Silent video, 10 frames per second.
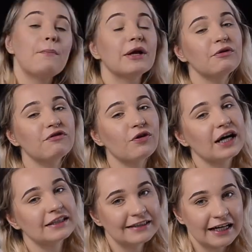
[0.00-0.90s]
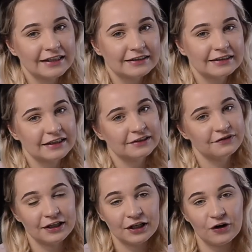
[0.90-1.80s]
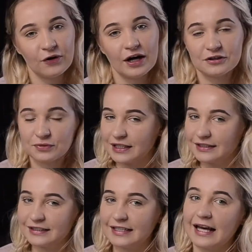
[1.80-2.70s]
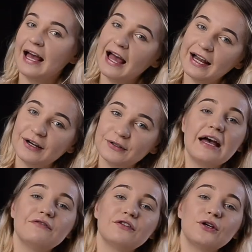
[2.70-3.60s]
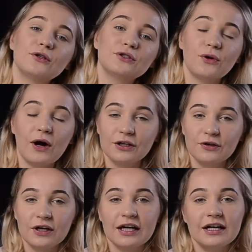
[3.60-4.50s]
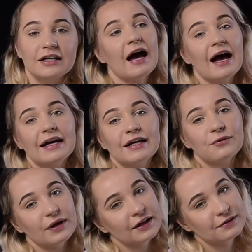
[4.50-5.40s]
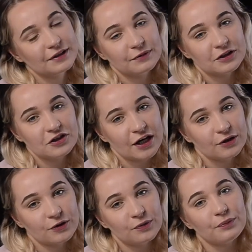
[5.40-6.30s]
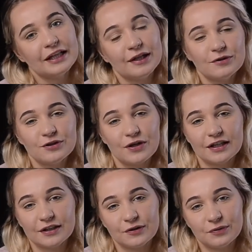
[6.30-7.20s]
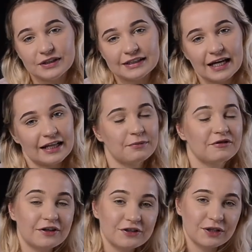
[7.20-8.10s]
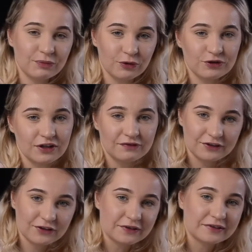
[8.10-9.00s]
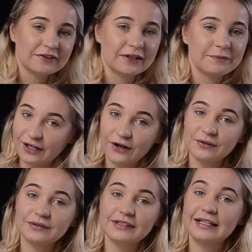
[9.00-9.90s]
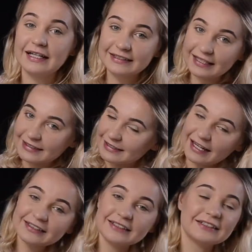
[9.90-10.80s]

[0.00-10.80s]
But before I start this video, I just wanted to say hello, and for those who are new here, hi and welcome to my channel. My name is Joanna Ruminska and I'm a fashion and portrait photographer. So let's get started.